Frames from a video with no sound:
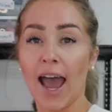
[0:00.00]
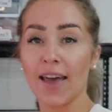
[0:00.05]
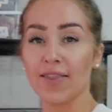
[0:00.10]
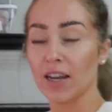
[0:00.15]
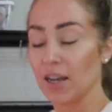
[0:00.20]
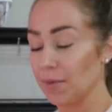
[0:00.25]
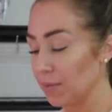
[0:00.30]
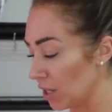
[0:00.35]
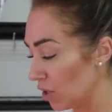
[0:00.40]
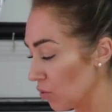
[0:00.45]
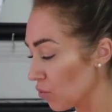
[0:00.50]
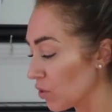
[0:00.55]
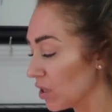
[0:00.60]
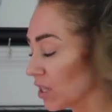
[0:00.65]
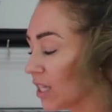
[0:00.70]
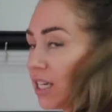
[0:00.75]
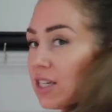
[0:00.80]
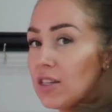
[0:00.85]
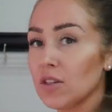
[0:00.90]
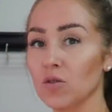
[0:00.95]
and then I'm gonna
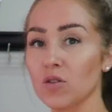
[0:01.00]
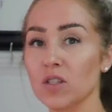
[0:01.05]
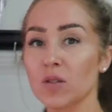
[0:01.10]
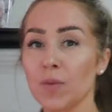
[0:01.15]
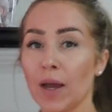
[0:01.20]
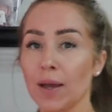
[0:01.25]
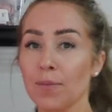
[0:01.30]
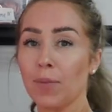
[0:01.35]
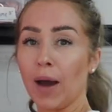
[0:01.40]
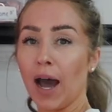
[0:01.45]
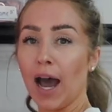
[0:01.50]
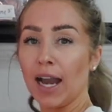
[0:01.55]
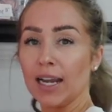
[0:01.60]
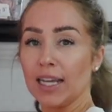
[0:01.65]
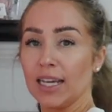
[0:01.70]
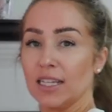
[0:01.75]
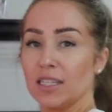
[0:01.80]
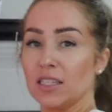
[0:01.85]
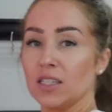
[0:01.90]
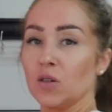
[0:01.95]
really use my
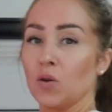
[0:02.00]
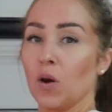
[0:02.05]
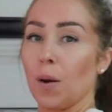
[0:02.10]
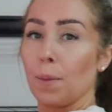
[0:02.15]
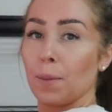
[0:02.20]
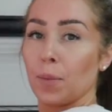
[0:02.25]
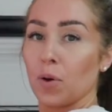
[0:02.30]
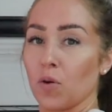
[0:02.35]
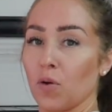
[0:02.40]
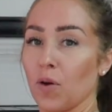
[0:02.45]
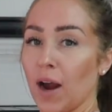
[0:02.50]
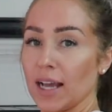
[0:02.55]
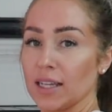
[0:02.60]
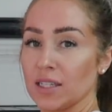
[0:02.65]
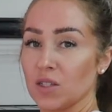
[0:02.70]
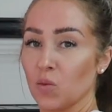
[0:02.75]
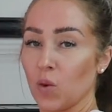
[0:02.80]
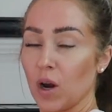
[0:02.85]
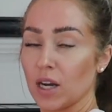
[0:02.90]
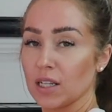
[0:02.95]
body to press
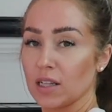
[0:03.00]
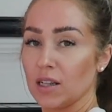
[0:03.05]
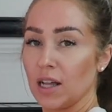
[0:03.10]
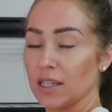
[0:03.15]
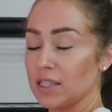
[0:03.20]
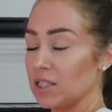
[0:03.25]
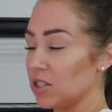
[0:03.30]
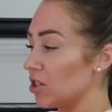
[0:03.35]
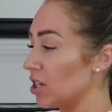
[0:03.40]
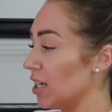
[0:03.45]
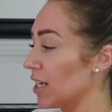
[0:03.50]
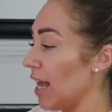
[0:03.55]
one cluster